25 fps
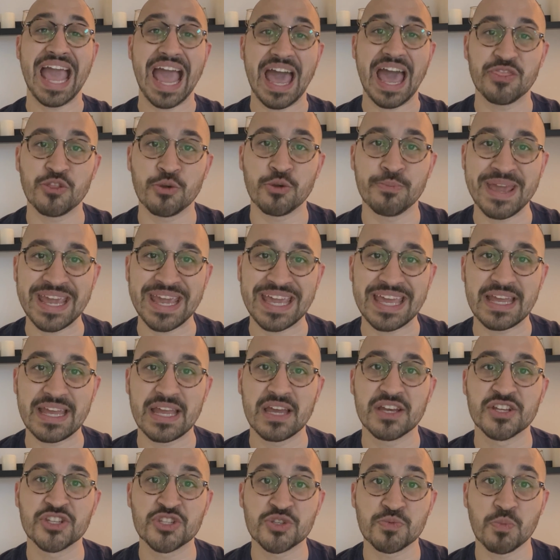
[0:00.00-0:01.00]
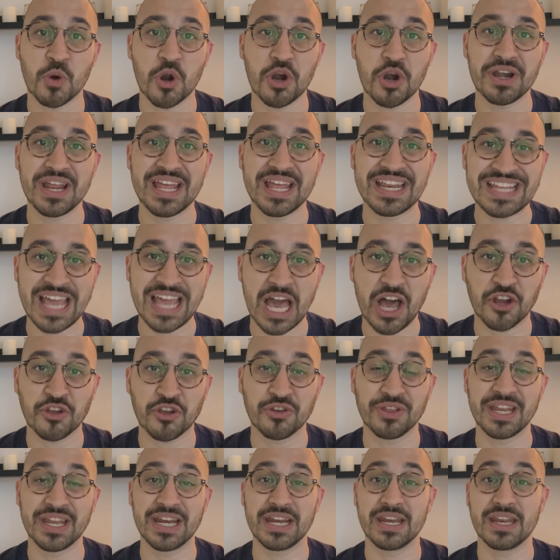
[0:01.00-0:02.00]
and they're making smart and
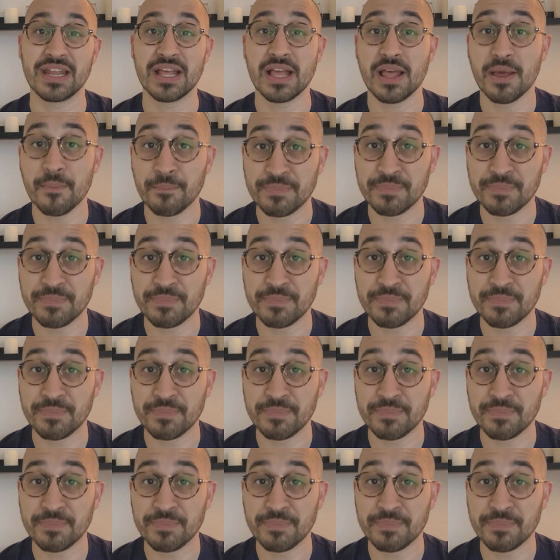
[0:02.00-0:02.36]
calculated